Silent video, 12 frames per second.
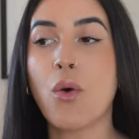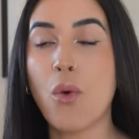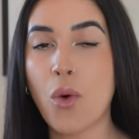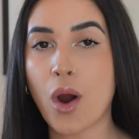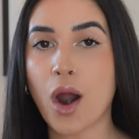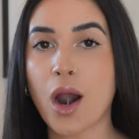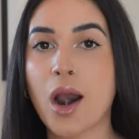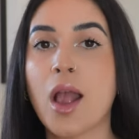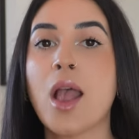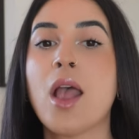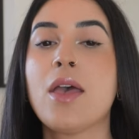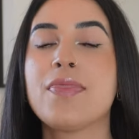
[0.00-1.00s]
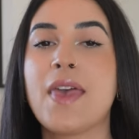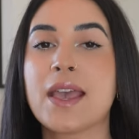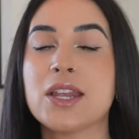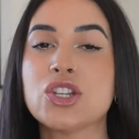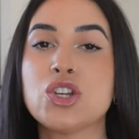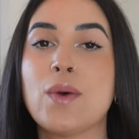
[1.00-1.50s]
or they
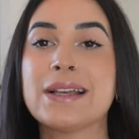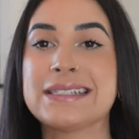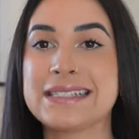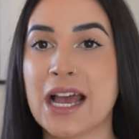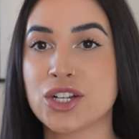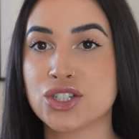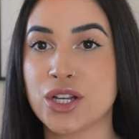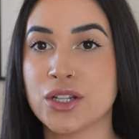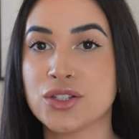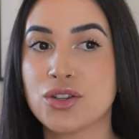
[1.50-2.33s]
can do a session,